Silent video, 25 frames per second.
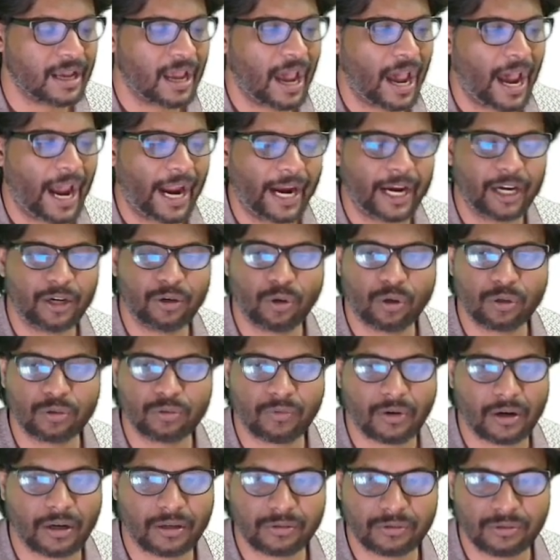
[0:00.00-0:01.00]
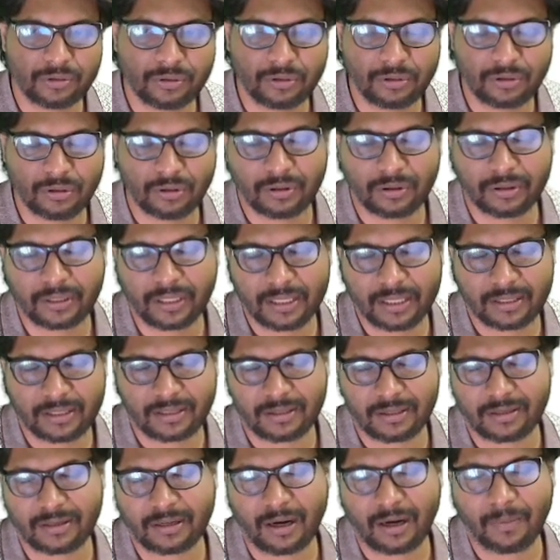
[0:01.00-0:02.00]
I don't want to load
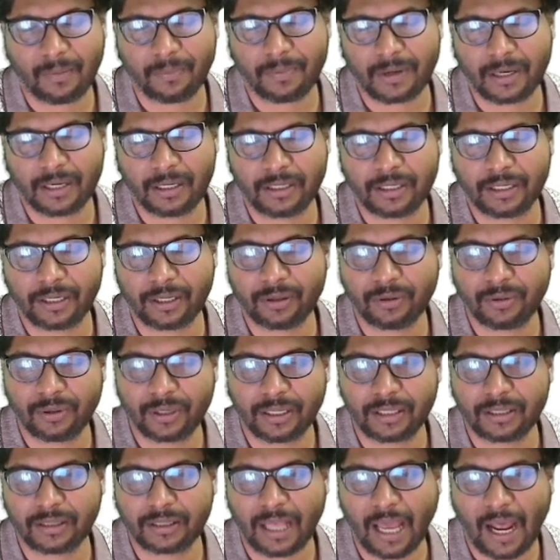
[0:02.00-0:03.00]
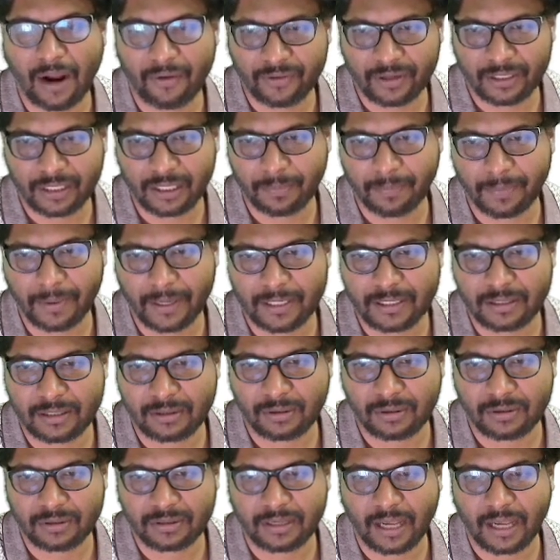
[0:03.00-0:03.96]
this component after the page loads.